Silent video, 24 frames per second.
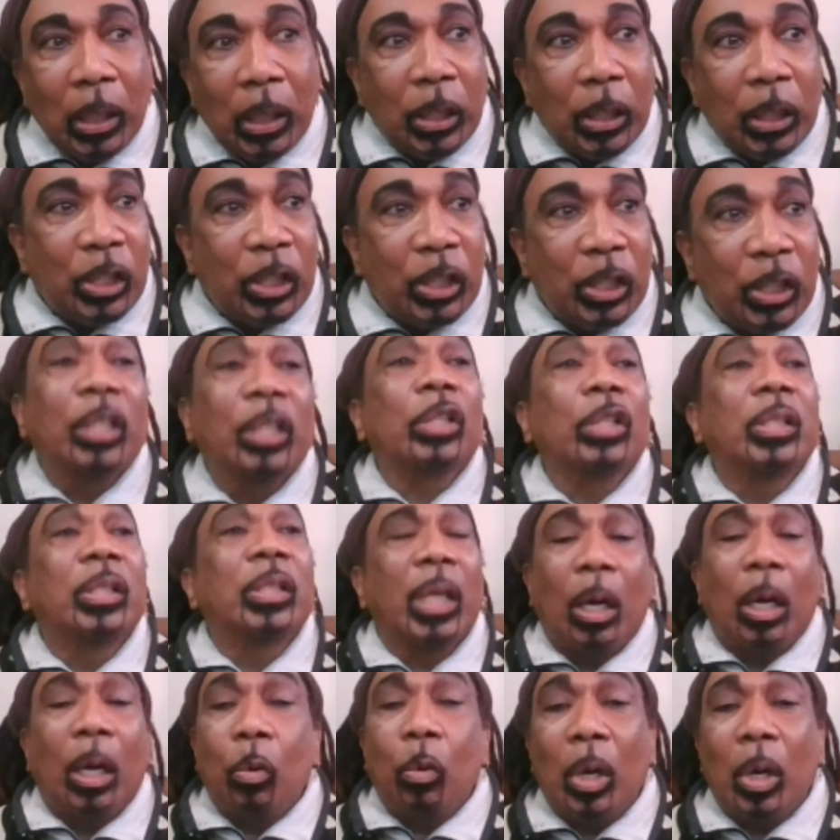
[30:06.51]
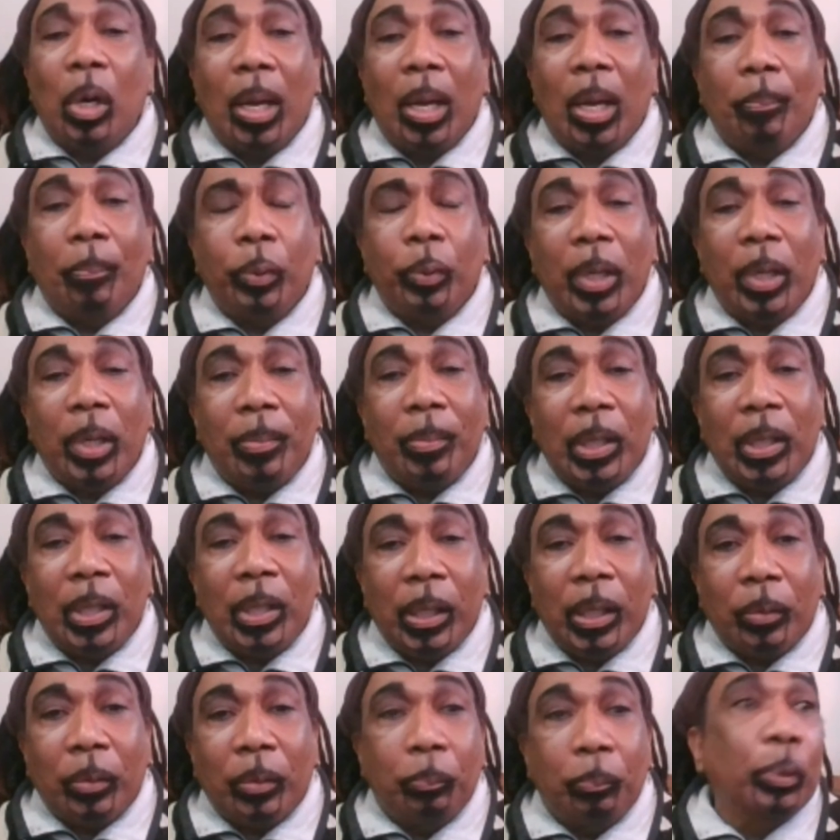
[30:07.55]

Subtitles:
She said, "Just dig a hole and put them in there.